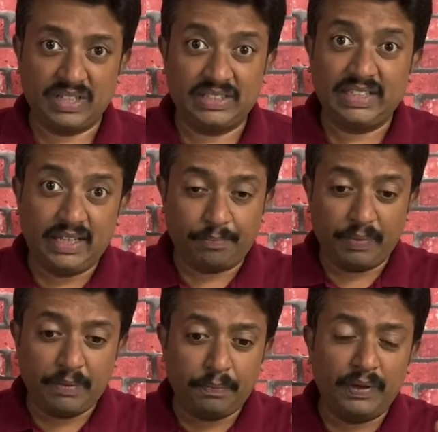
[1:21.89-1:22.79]
See,
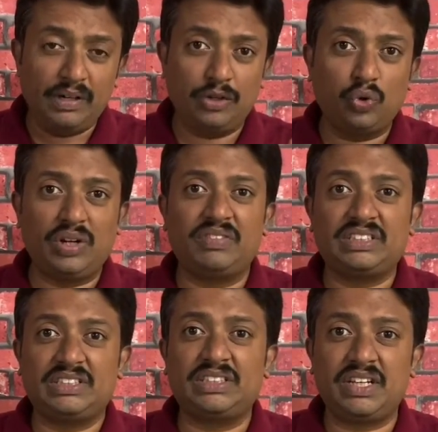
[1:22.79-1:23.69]
people do
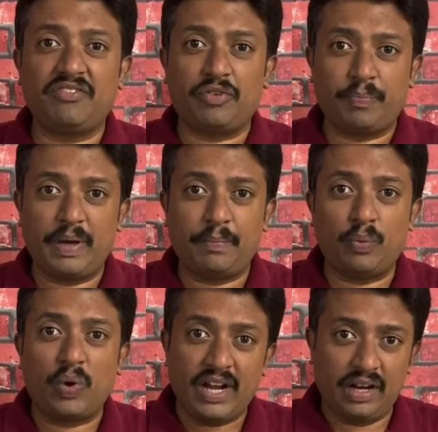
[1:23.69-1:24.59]
reverse engineering for paper
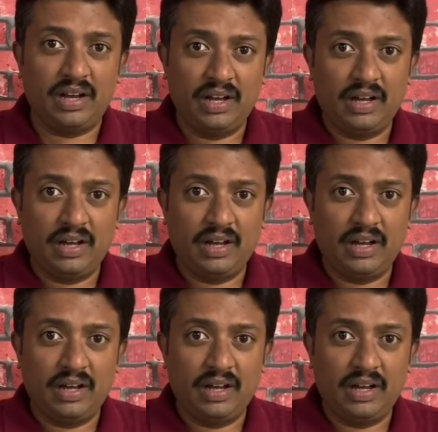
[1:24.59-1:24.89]
1,